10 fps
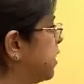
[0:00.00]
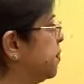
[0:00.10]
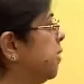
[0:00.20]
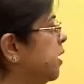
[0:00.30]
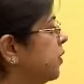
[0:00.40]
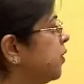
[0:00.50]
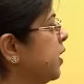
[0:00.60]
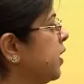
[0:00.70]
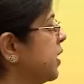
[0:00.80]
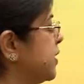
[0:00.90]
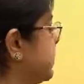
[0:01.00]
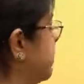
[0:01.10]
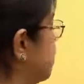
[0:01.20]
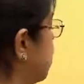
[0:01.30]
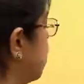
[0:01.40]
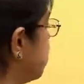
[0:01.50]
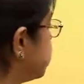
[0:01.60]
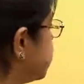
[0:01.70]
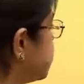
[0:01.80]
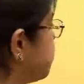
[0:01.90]
Mercury is the
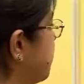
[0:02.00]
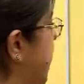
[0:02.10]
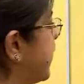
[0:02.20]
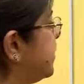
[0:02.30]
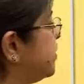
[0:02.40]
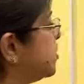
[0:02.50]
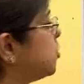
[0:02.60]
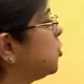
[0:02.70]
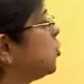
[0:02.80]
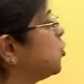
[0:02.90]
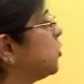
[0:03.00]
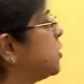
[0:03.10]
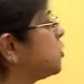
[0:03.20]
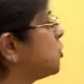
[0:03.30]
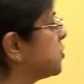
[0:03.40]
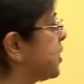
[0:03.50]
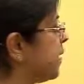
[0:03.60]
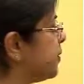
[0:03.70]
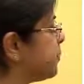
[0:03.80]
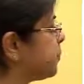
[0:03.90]
closest planet to the
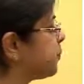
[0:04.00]
sun.